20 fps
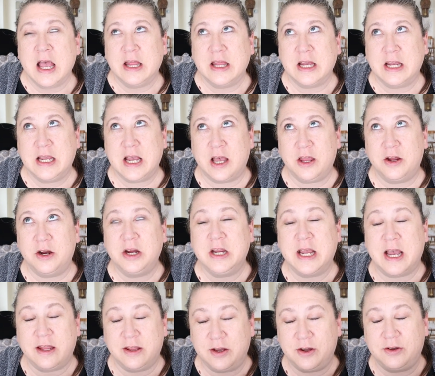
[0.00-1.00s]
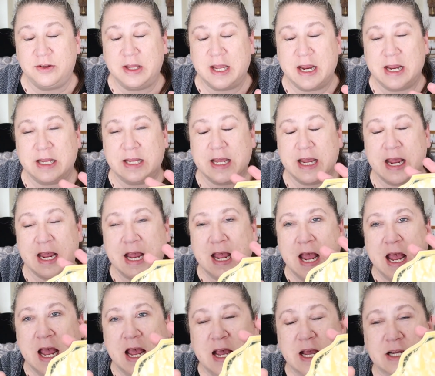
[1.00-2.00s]
the color yellow lately.
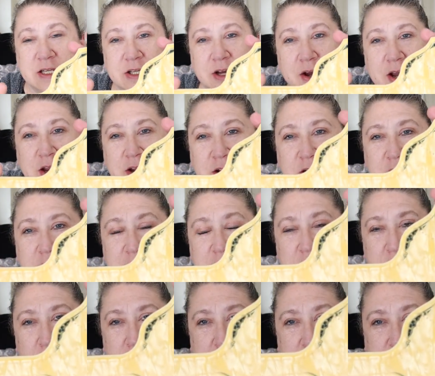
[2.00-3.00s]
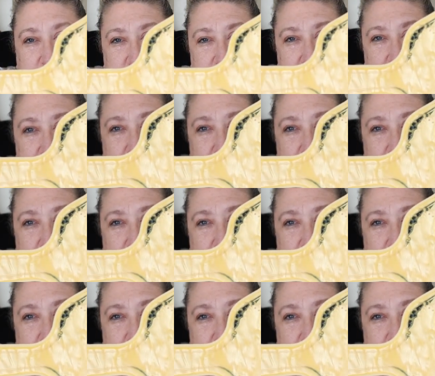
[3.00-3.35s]
So I could not pass it